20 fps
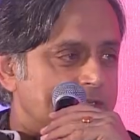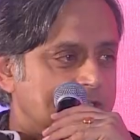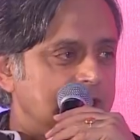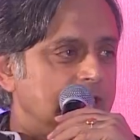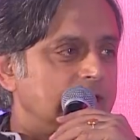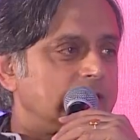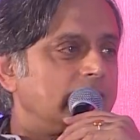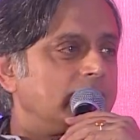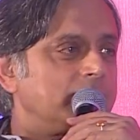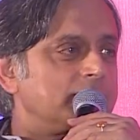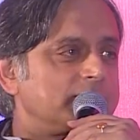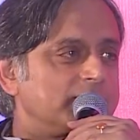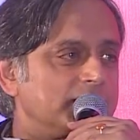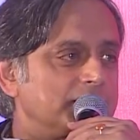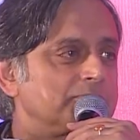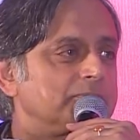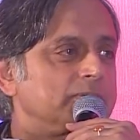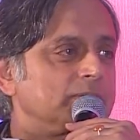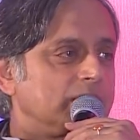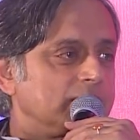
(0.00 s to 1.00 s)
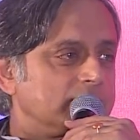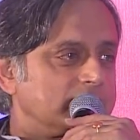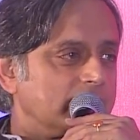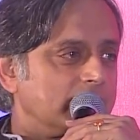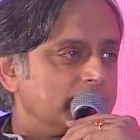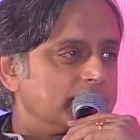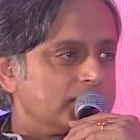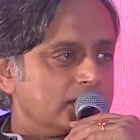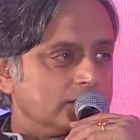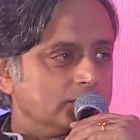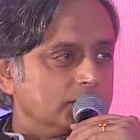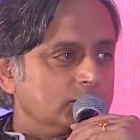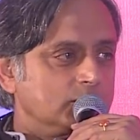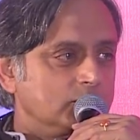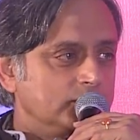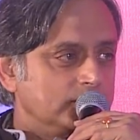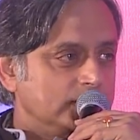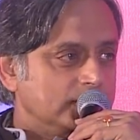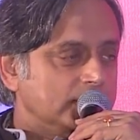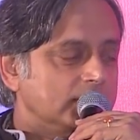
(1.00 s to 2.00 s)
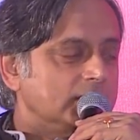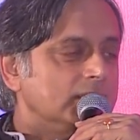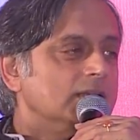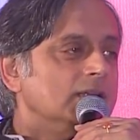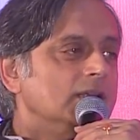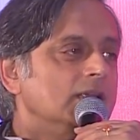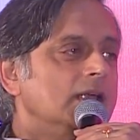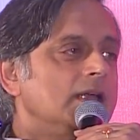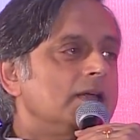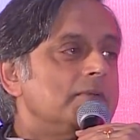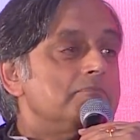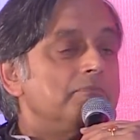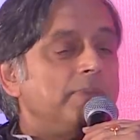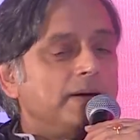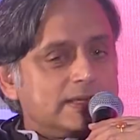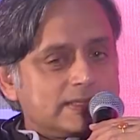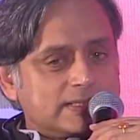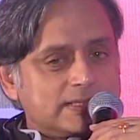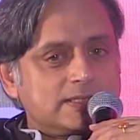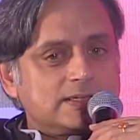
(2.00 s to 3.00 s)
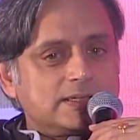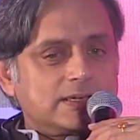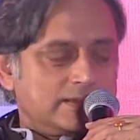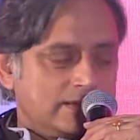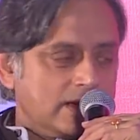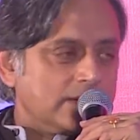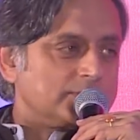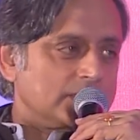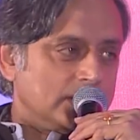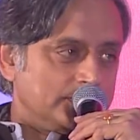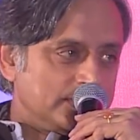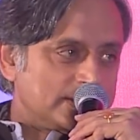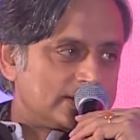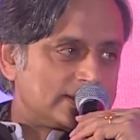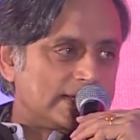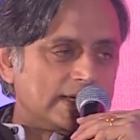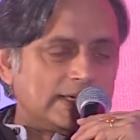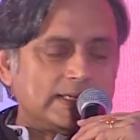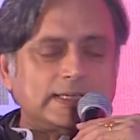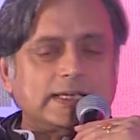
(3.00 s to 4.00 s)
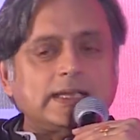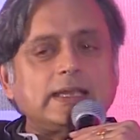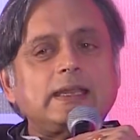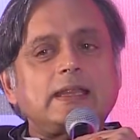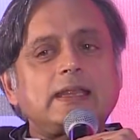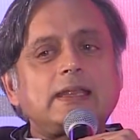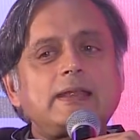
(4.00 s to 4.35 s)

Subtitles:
see a Ram temple at Ram Janmabhoomi, but Ram Janmasthan.